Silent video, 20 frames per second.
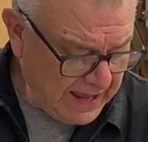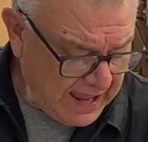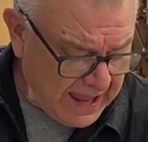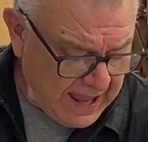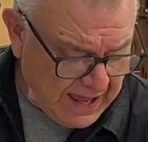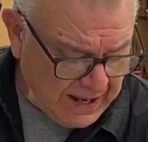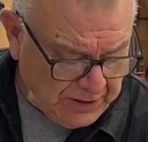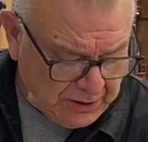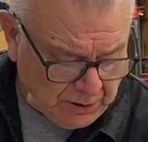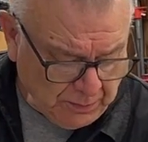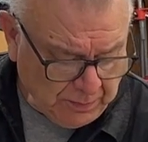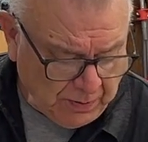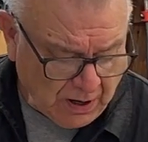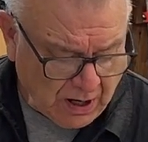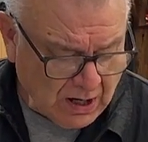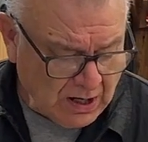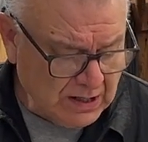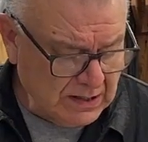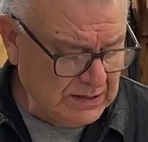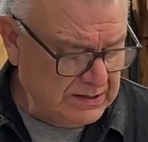handle
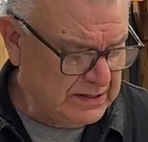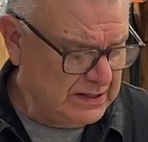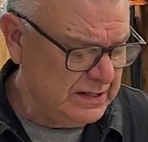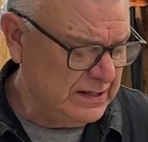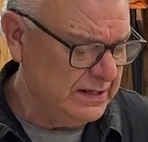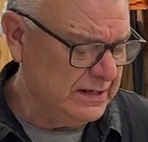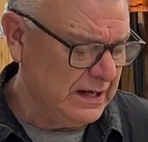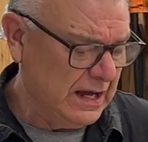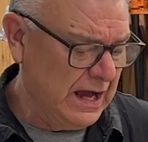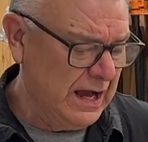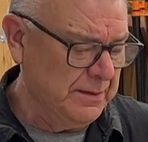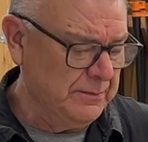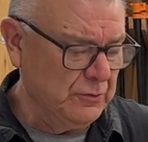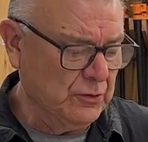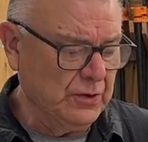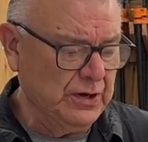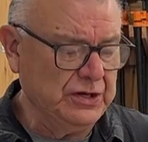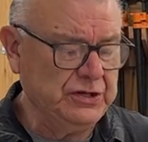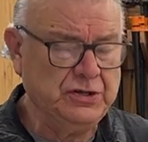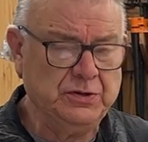part, I'm
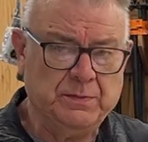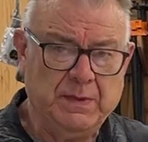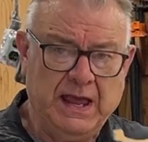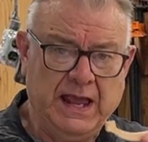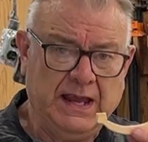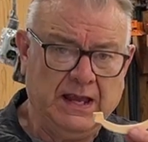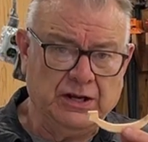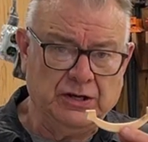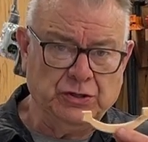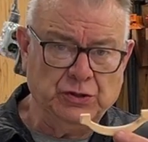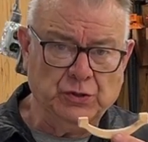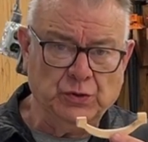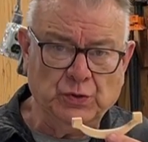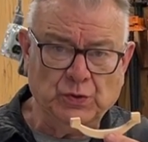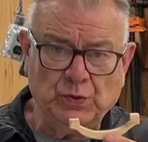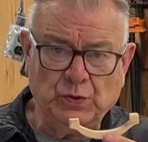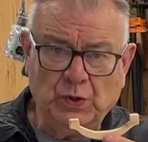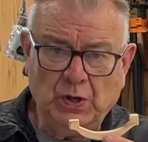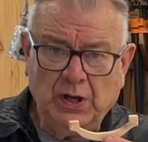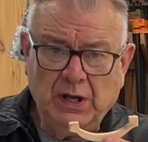going to make a
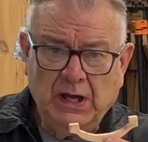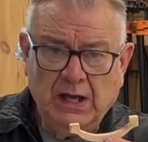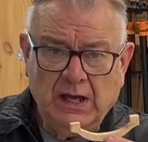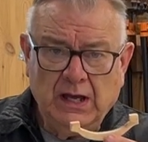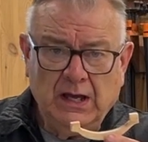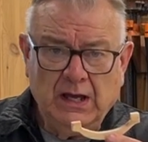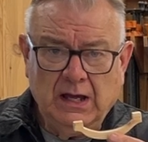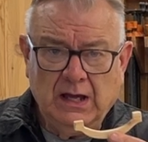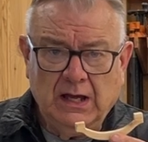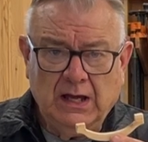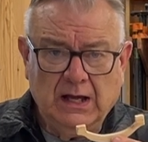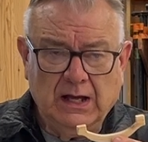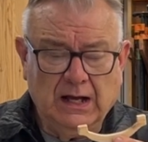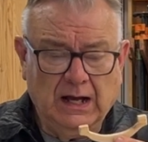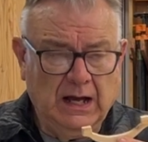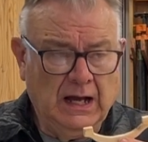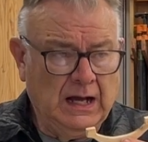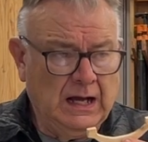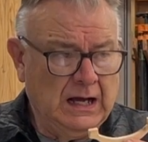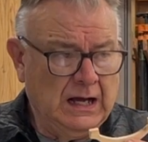new
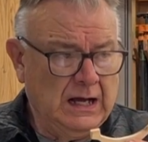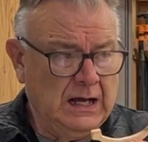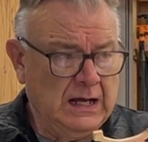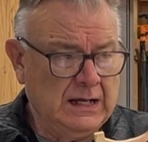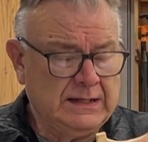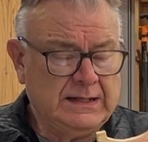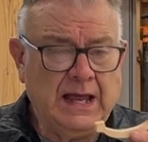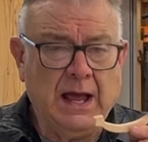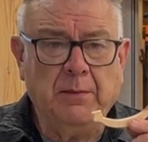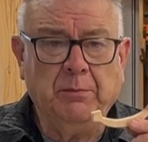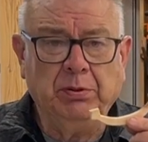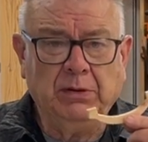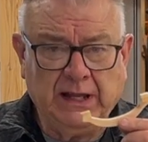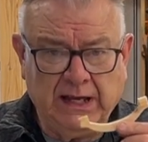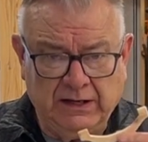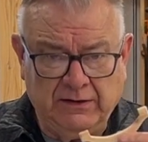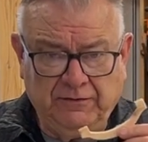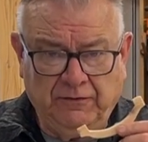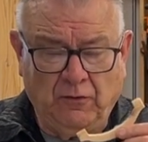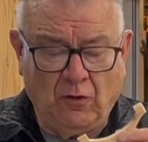
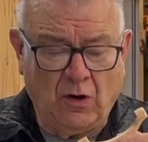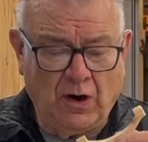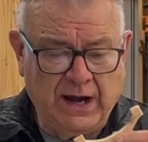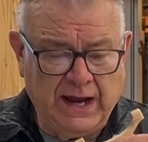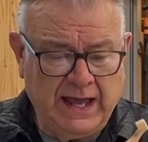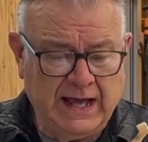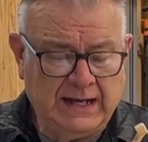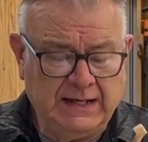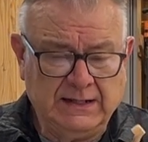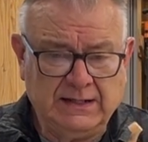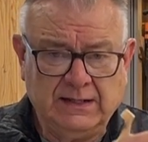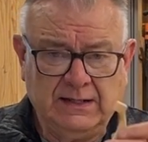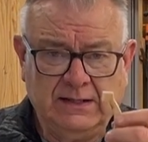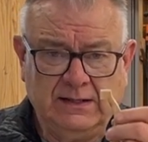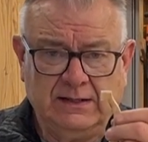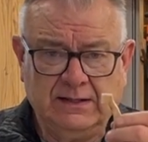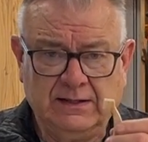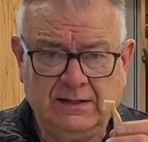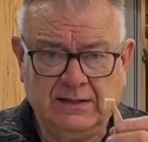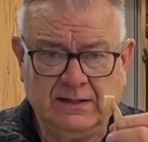template for yet,
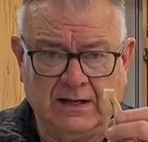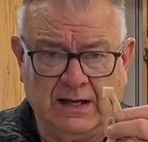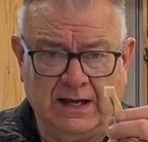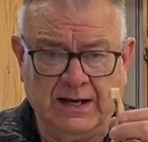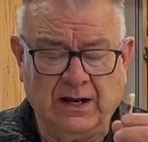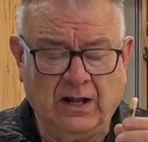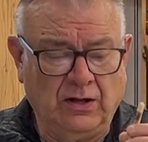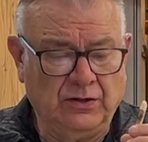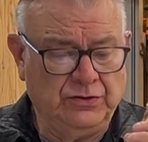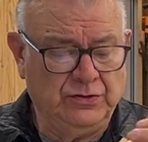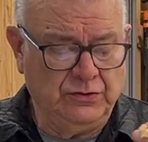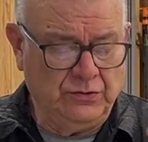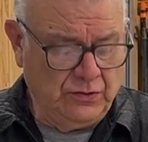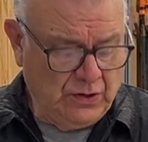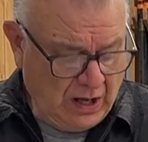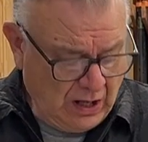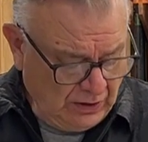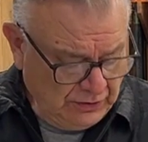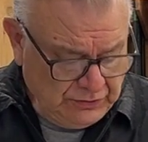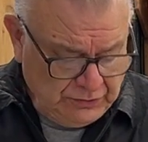and I'll
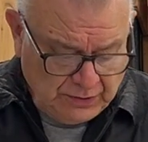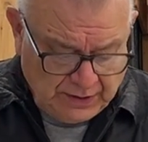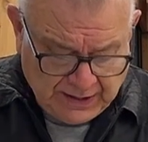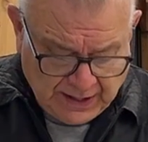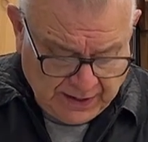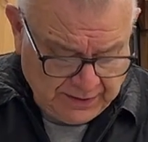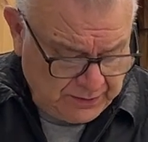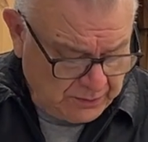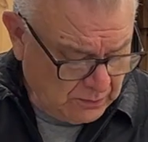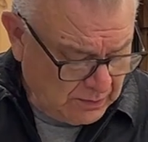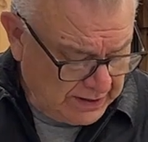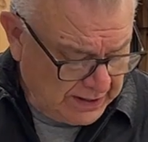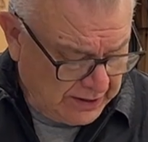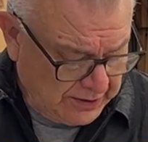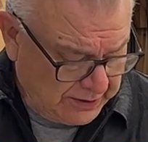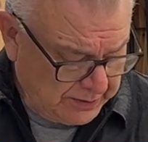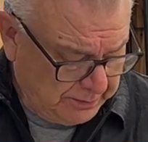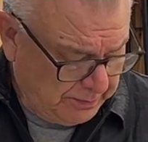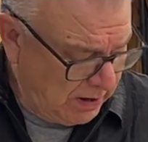do another one out of